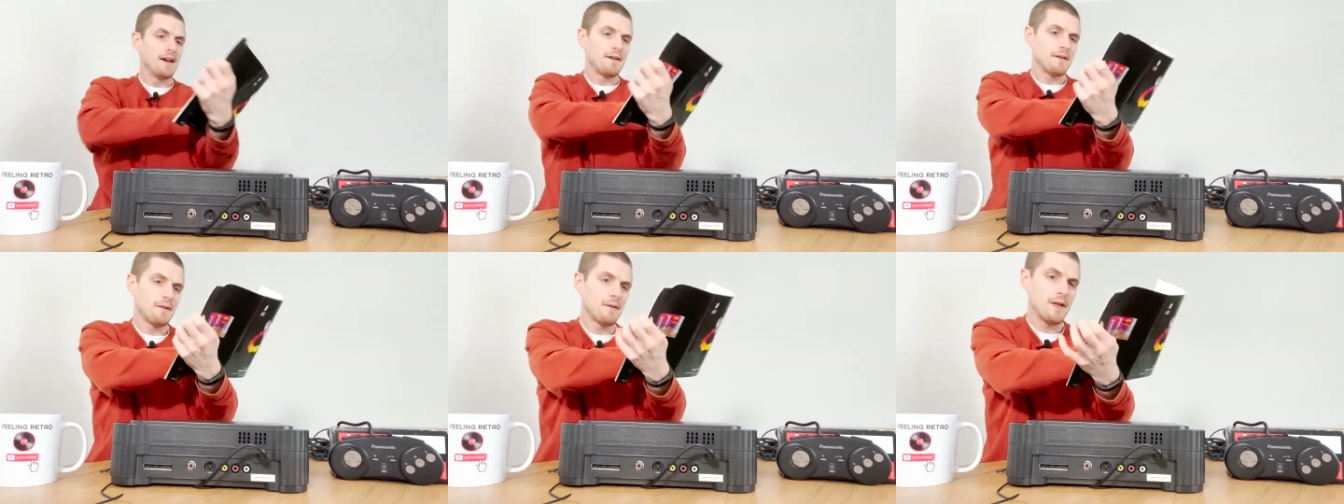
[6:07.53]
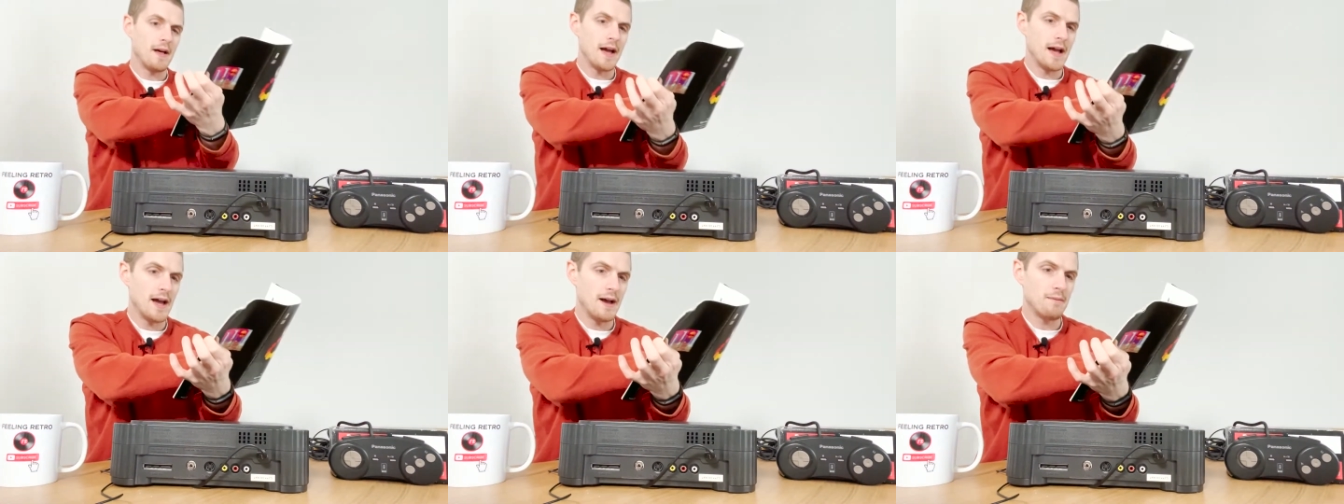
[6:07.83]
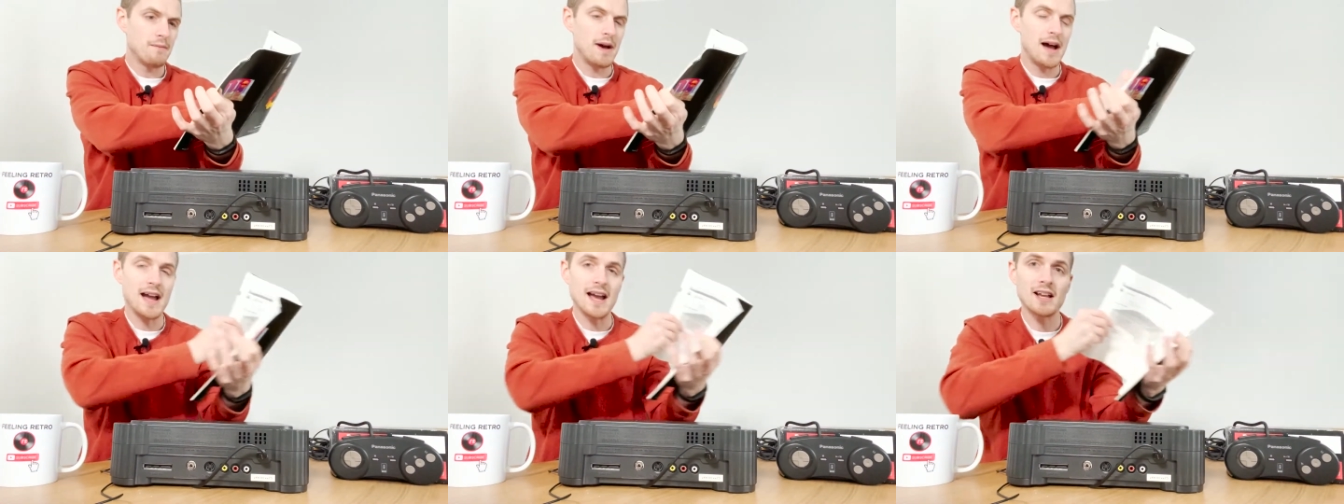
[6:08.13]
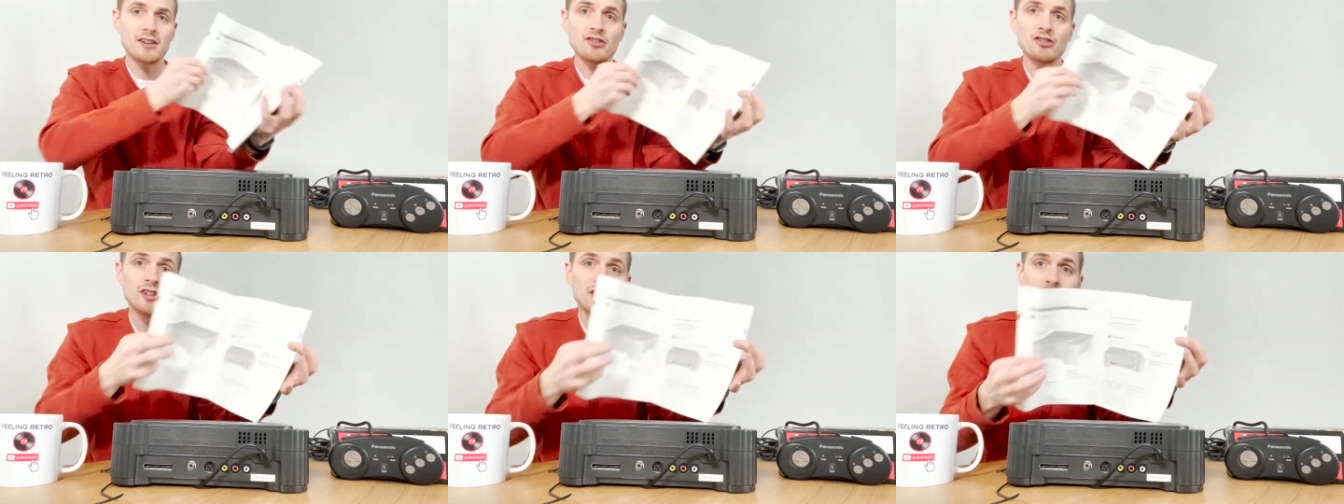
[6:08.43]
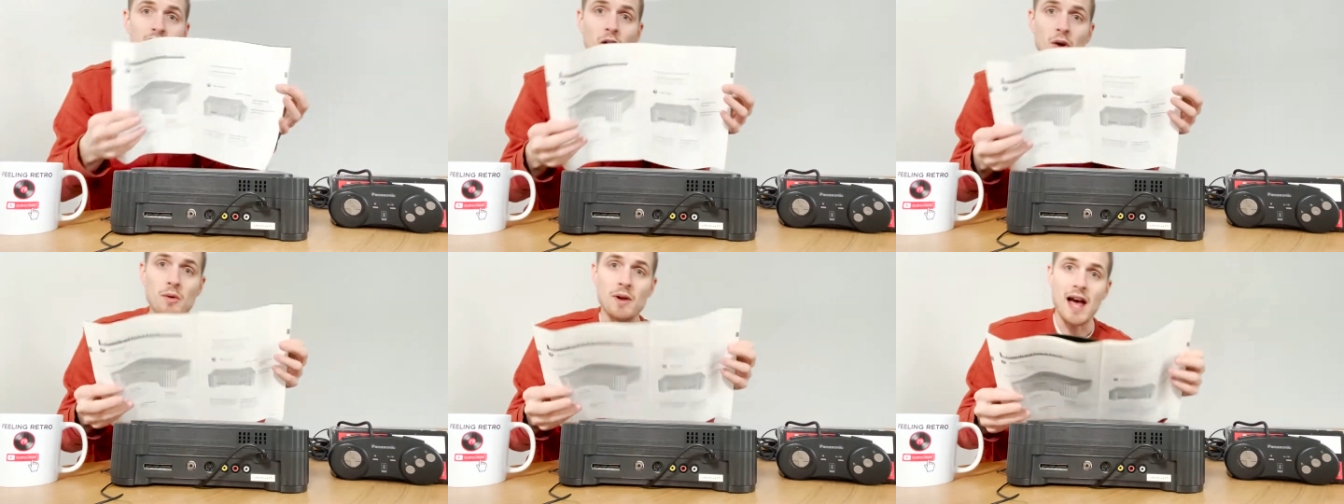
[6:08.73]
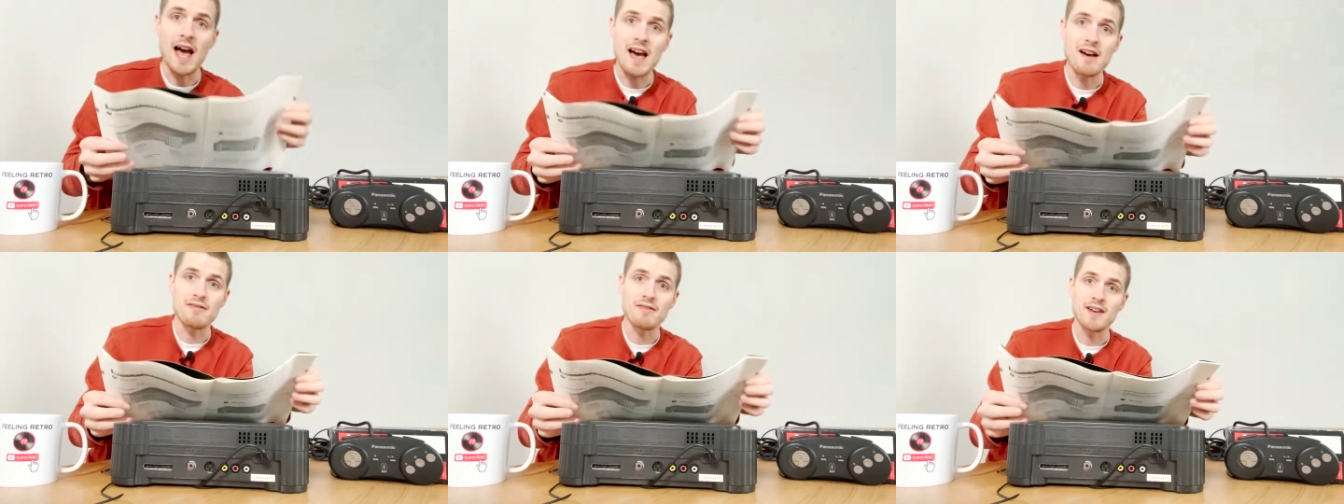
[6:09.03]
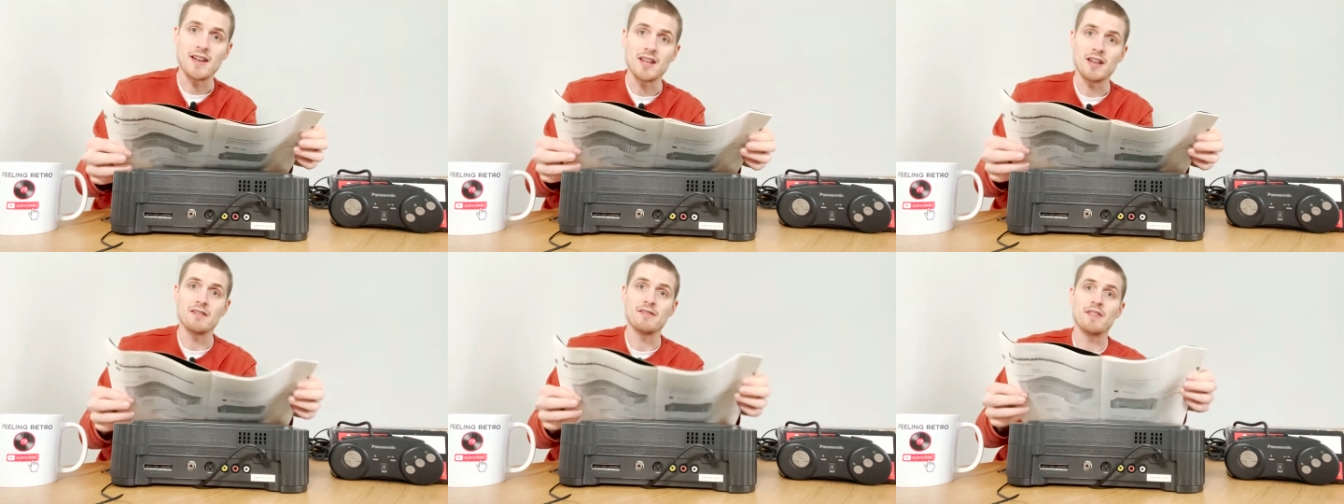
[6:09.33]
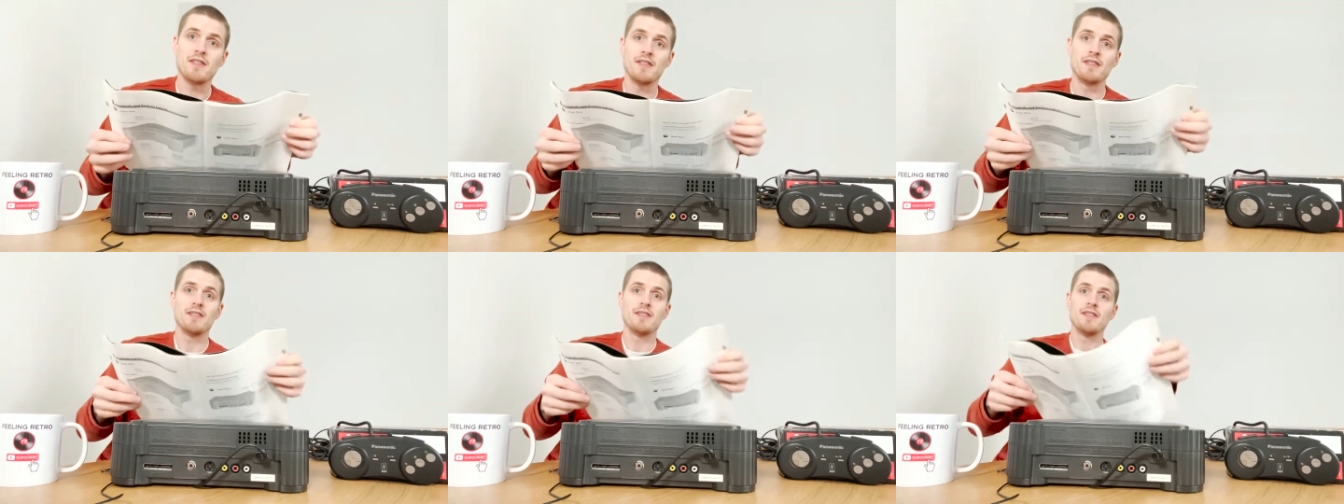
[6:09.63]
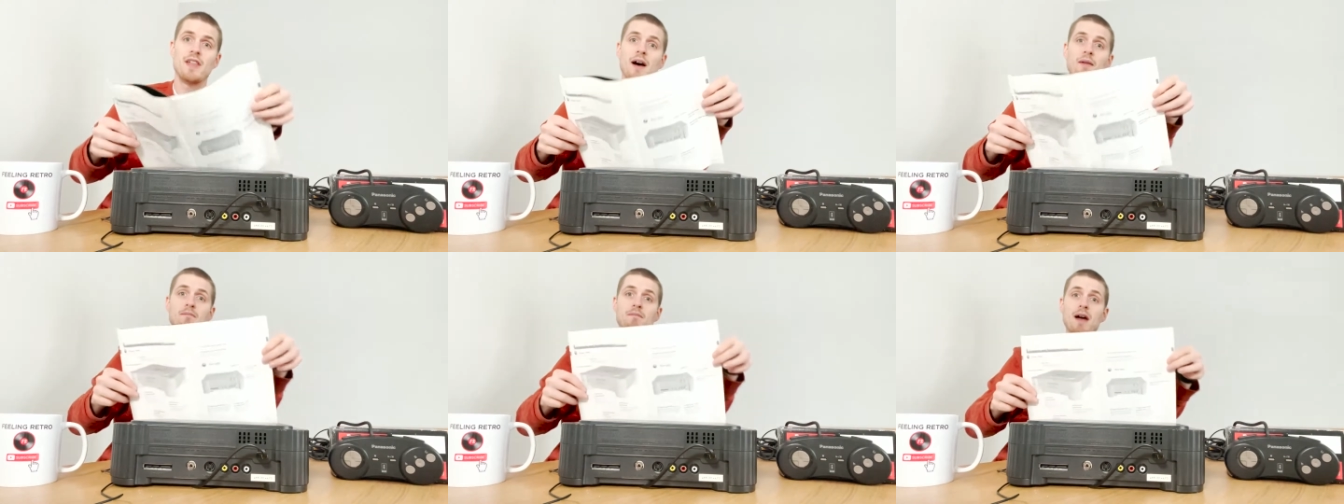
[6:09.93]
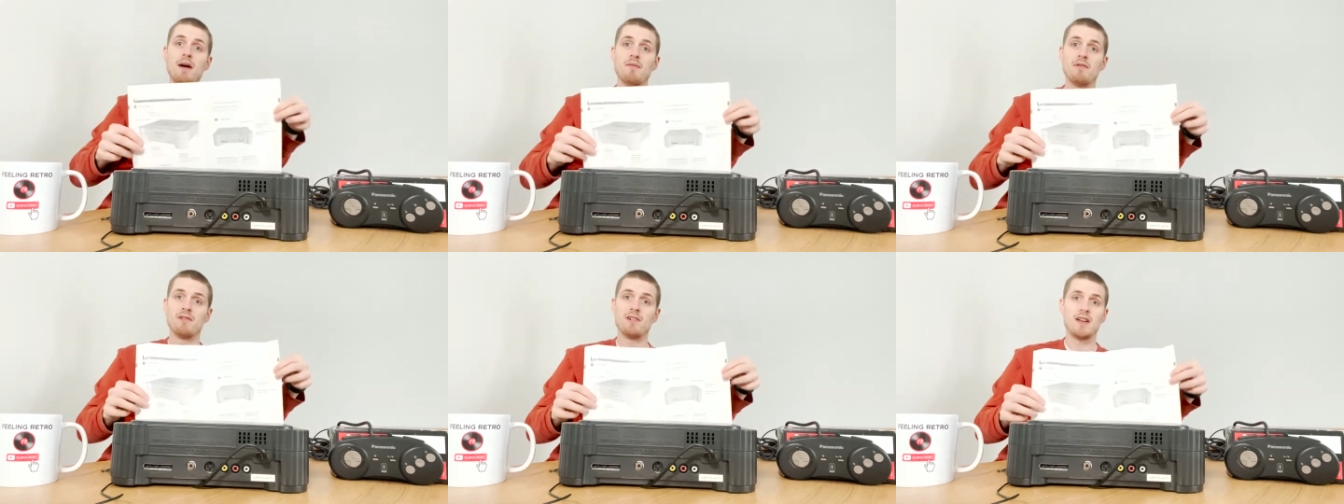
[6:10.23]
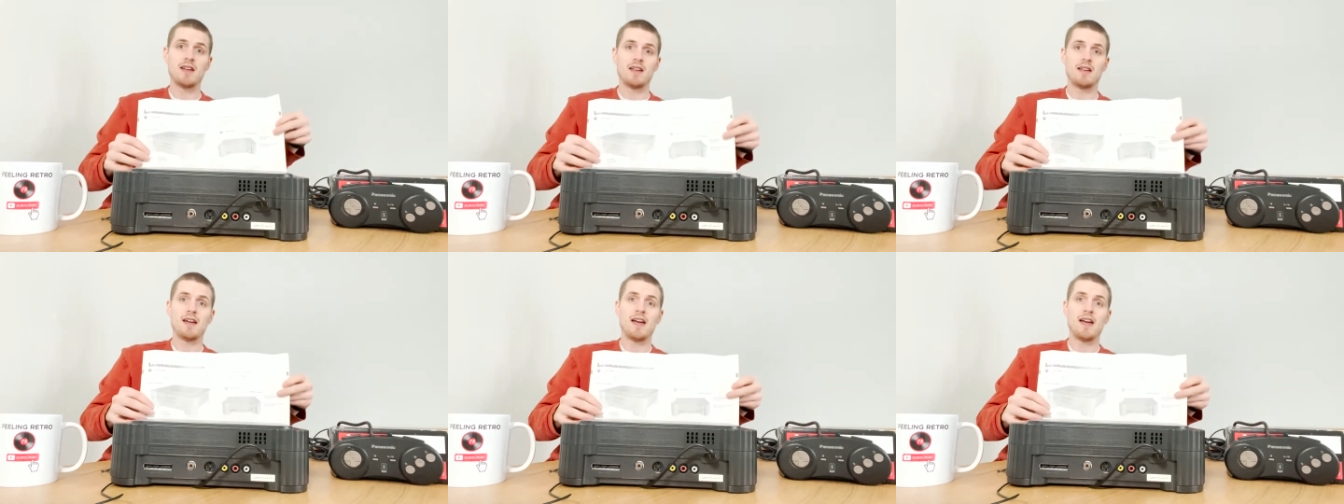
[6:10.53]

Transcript: I actually don't have any of that memory